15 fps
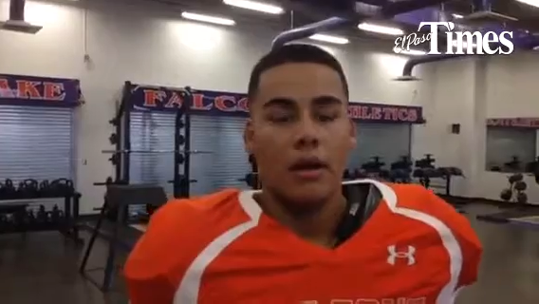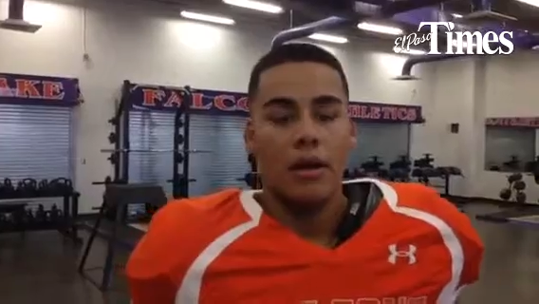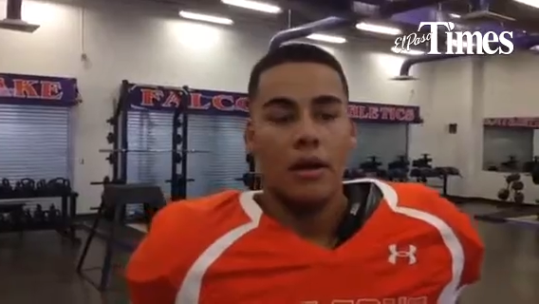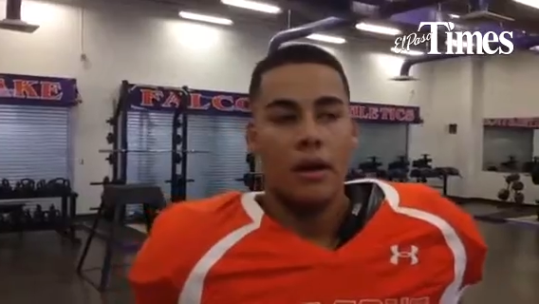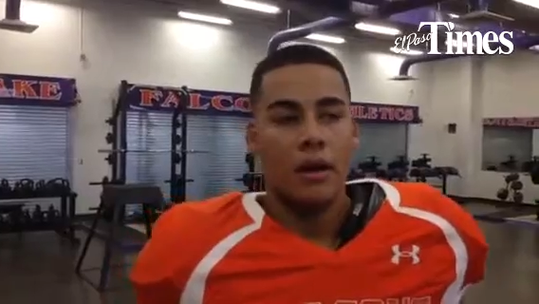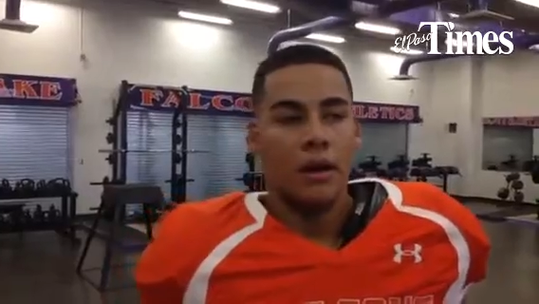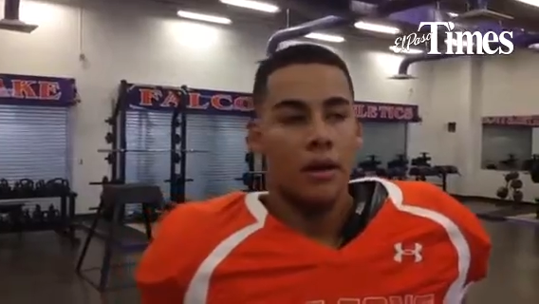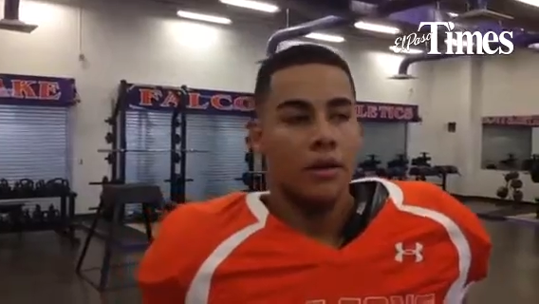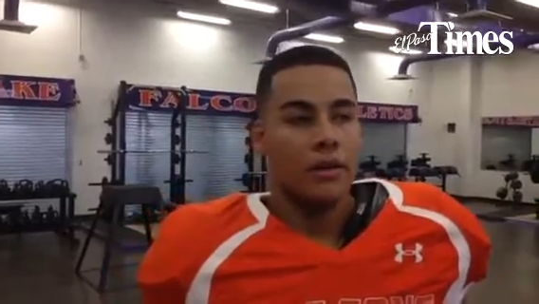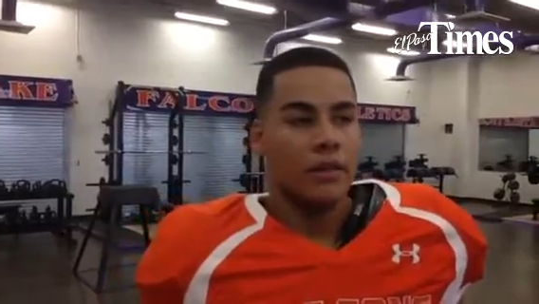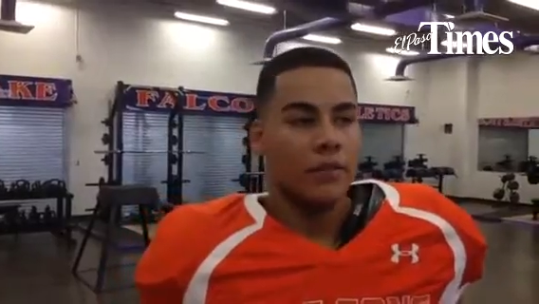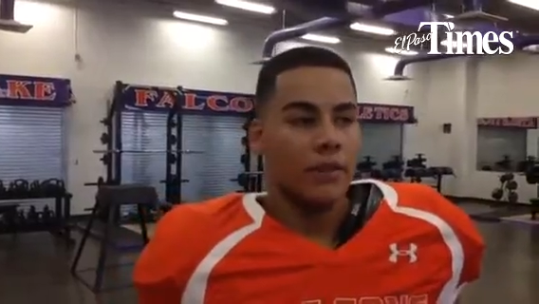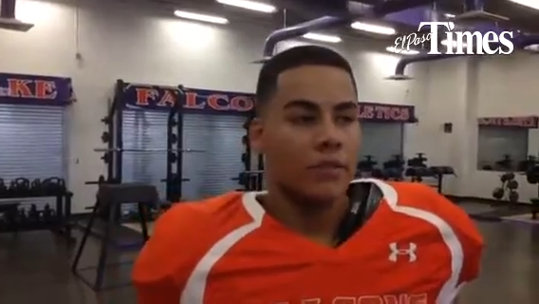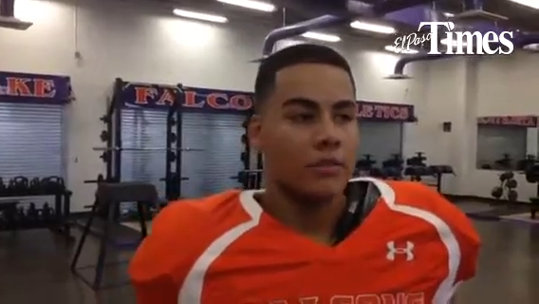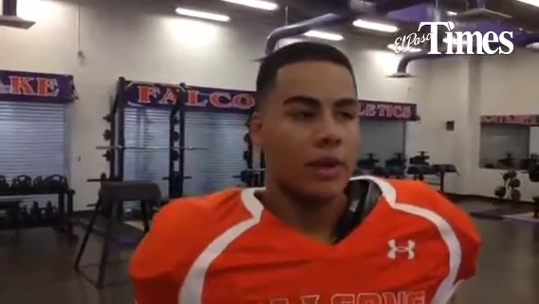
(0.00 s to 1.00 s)
uh, on the
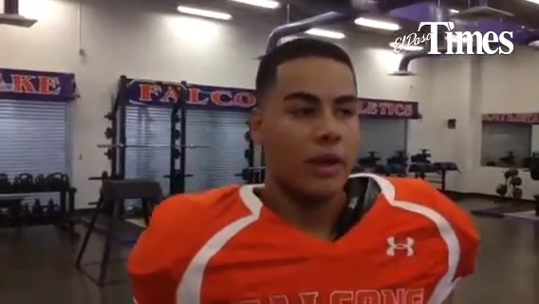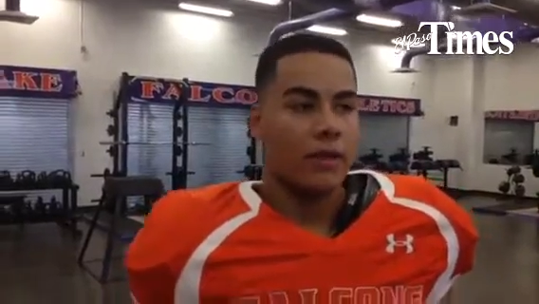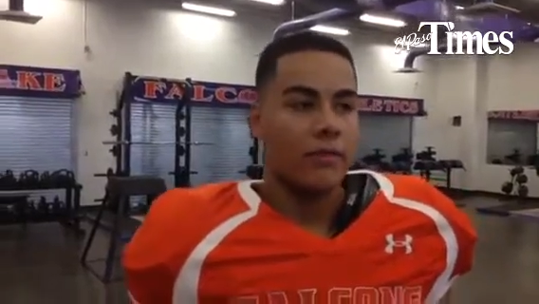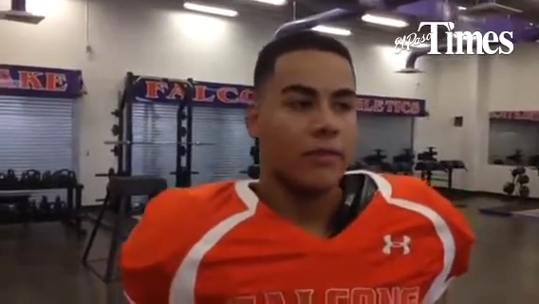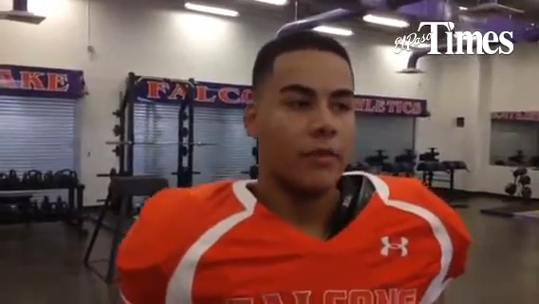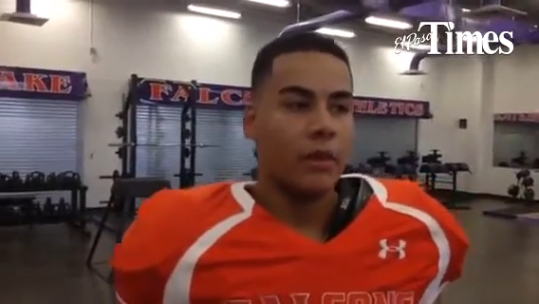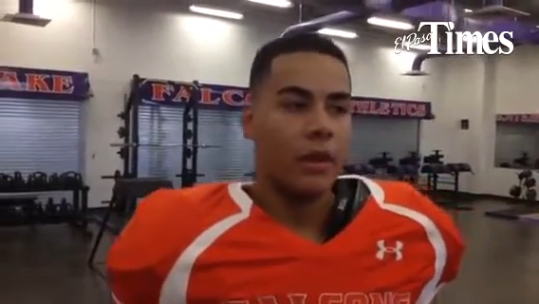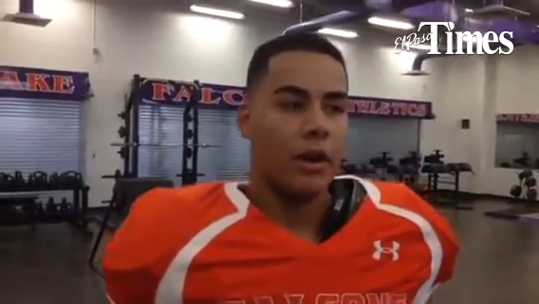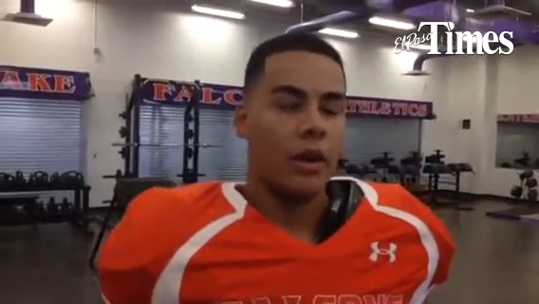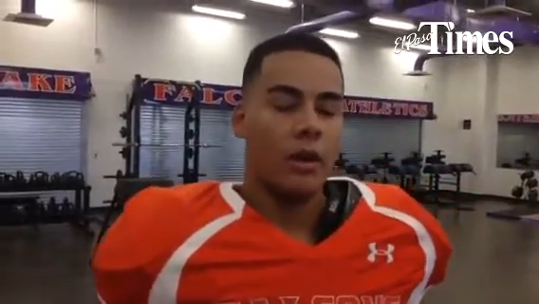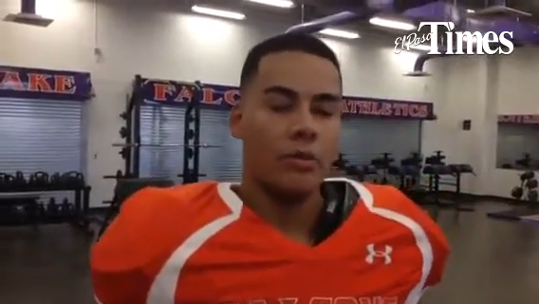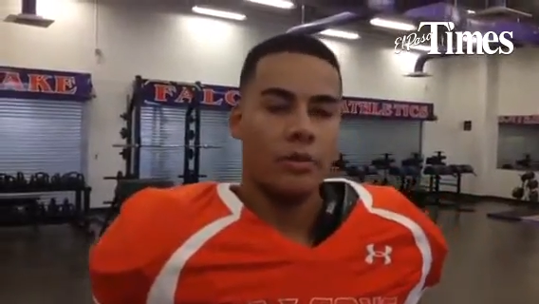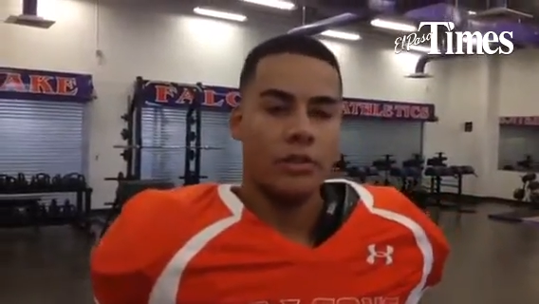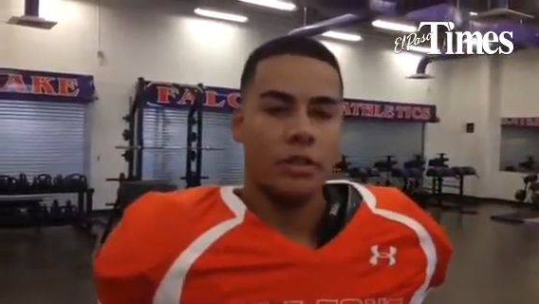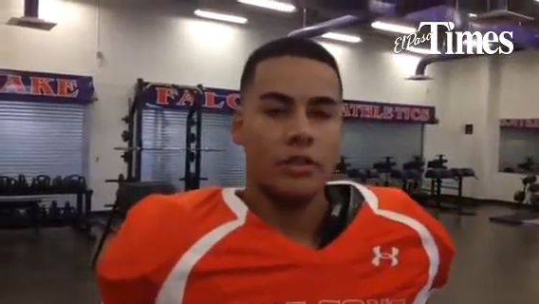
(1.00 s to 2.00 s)
defense, we have
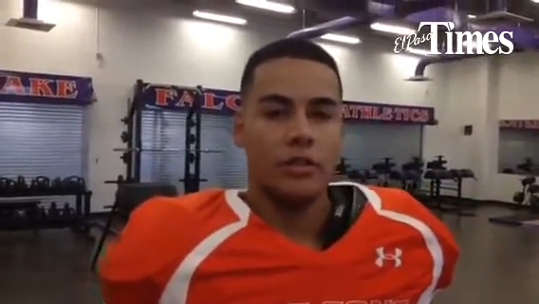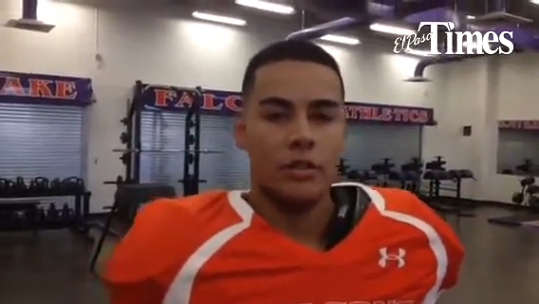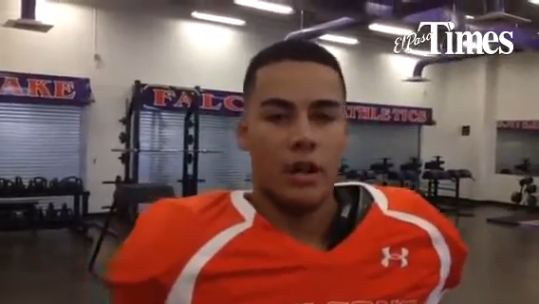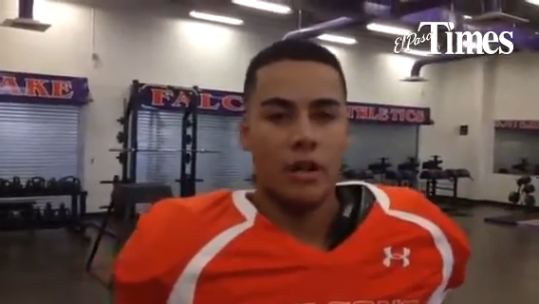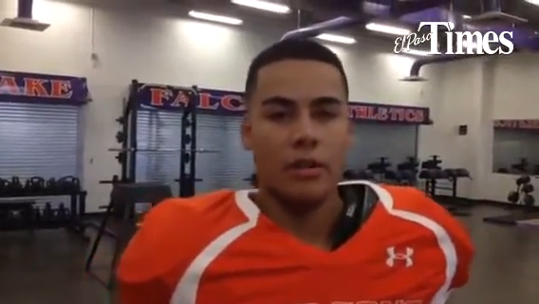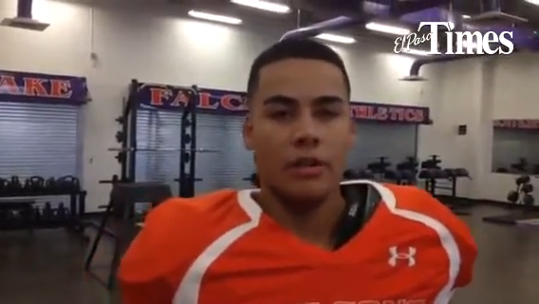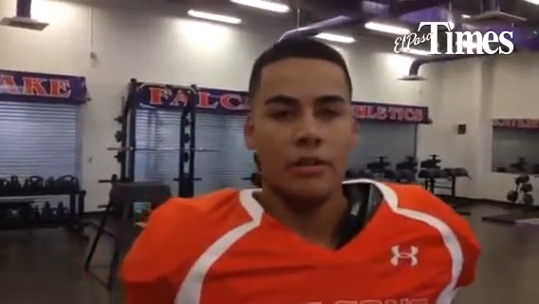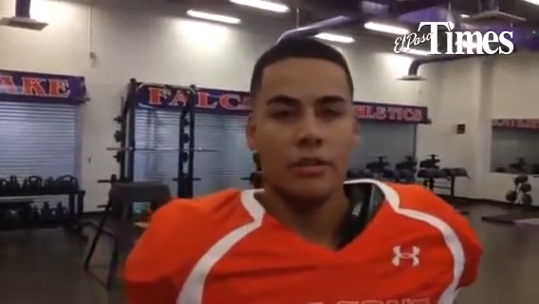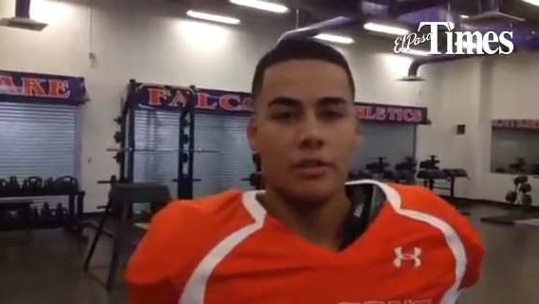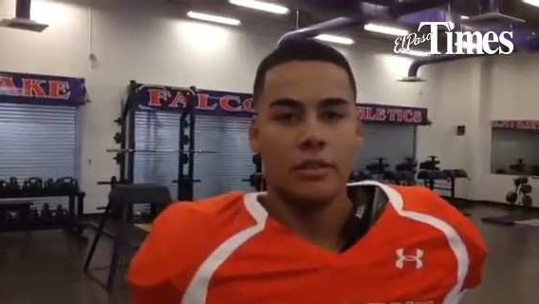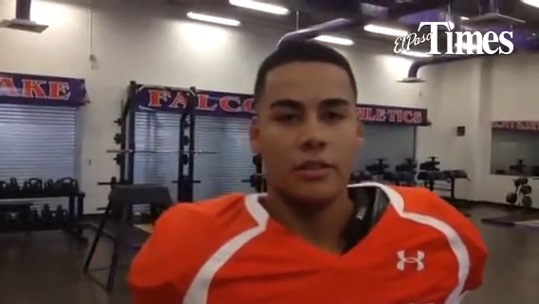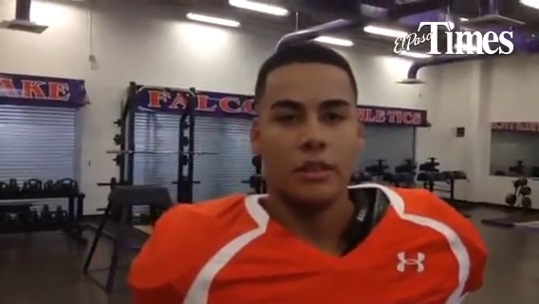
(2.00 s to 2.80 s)
returning starters,